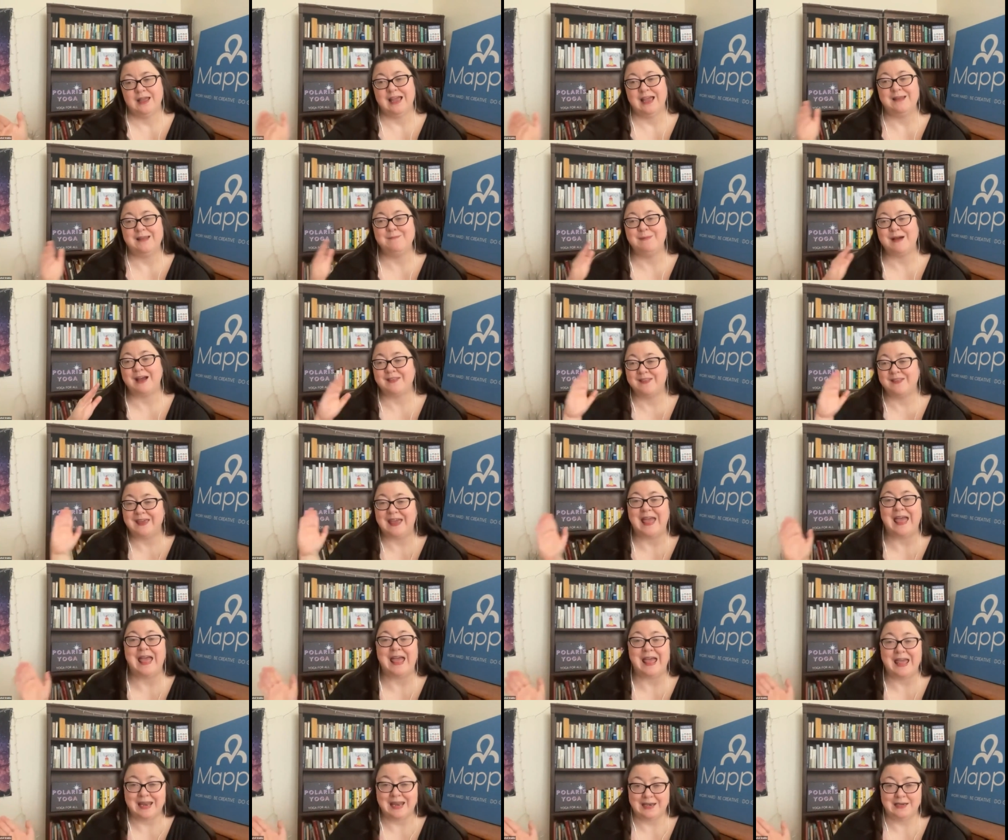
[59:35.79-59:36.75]
And by the
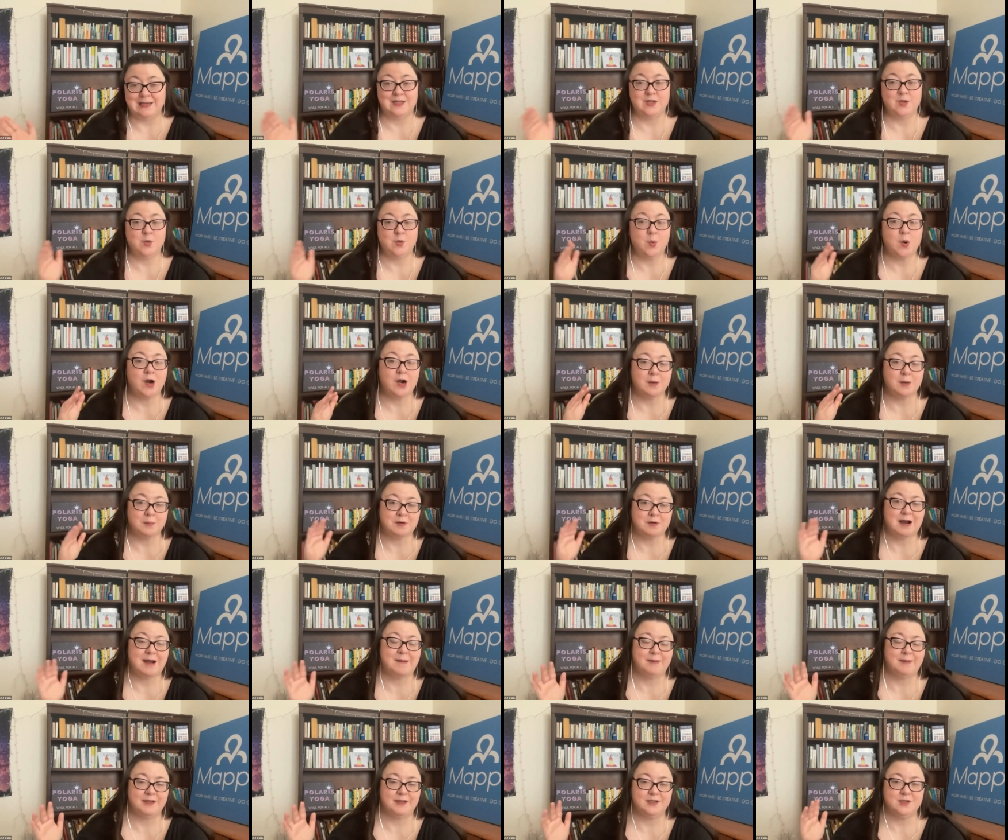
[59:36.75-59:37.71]
end, you are
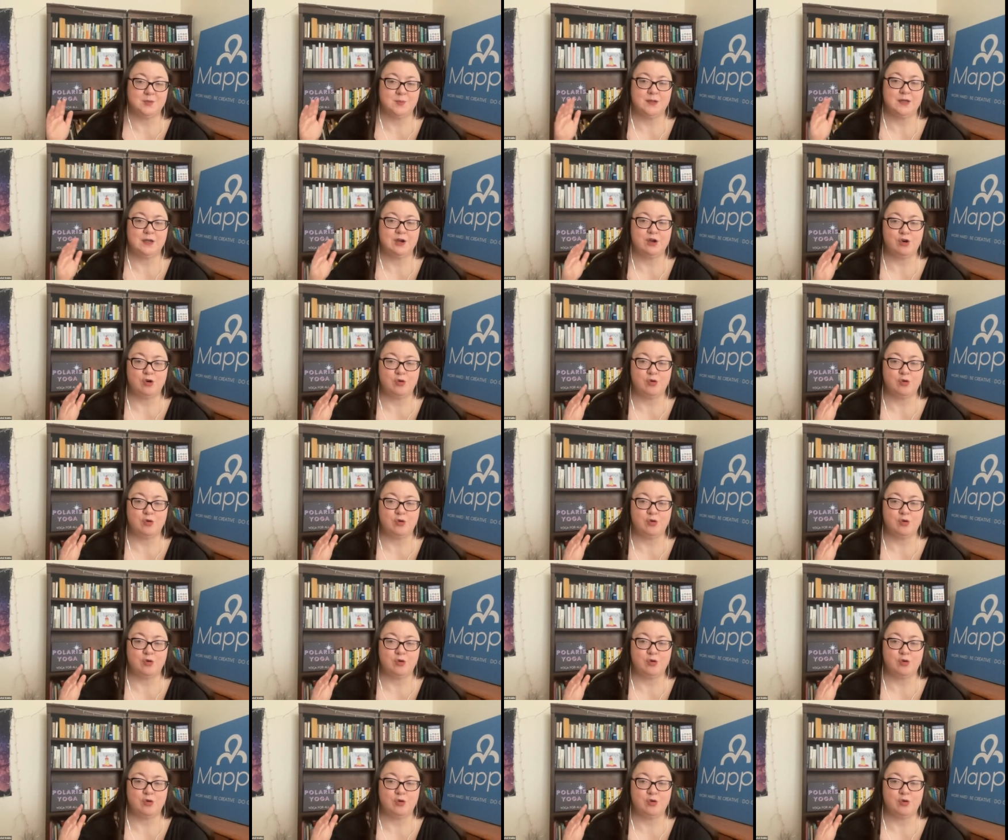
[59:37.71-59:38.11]
probably doing